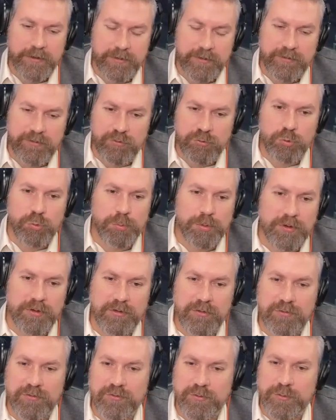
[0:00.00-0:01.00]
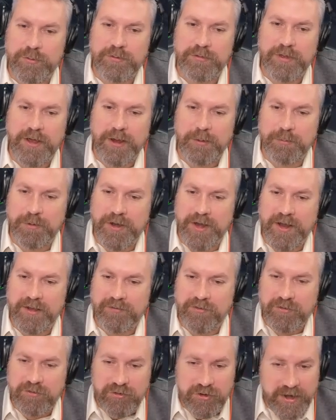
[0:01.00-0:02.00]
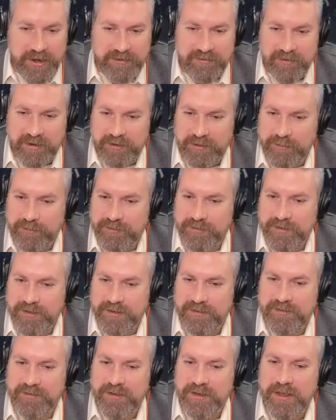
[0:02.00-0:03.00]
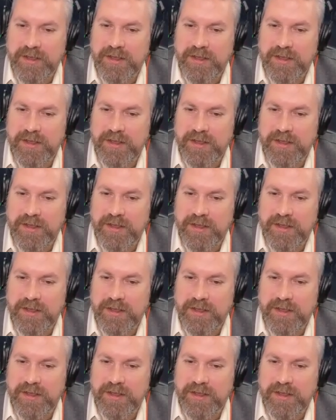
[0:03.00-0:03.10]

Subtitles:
Super useful. I'm going to have to try to start using this.